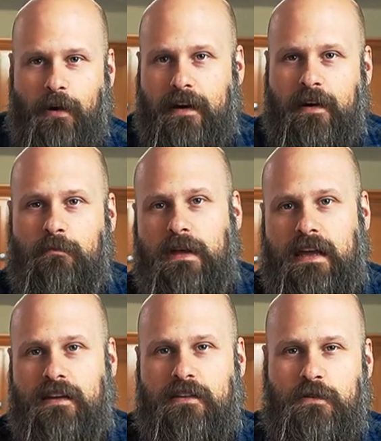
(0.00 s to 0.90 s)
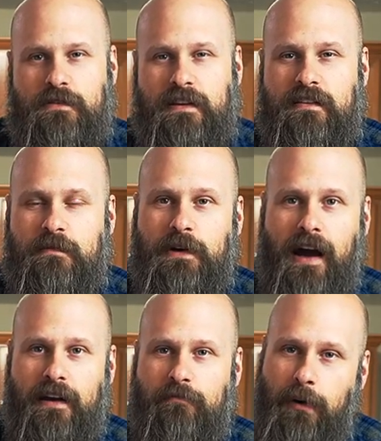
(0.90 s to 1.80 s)
recommend using some
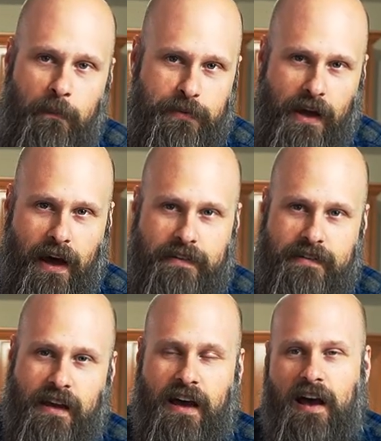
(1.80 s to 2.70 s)
kind of bump dots,